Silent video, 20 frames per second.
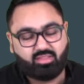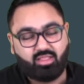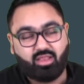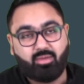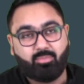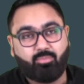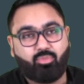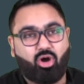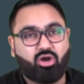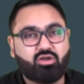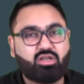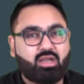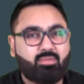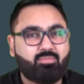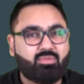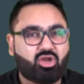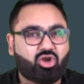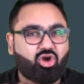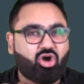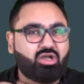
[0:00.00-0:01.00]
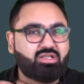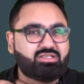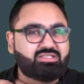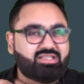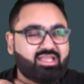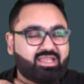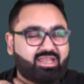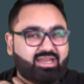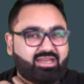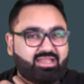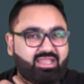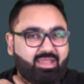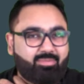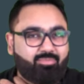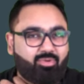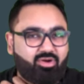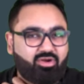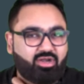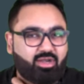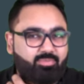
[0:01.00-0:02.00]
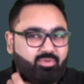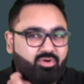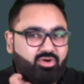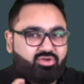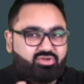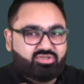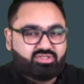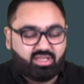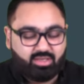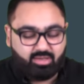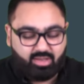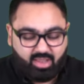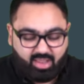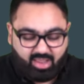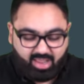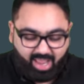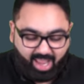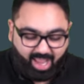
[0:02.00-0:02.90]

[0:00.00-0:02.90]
They're important because they can keep on reproducing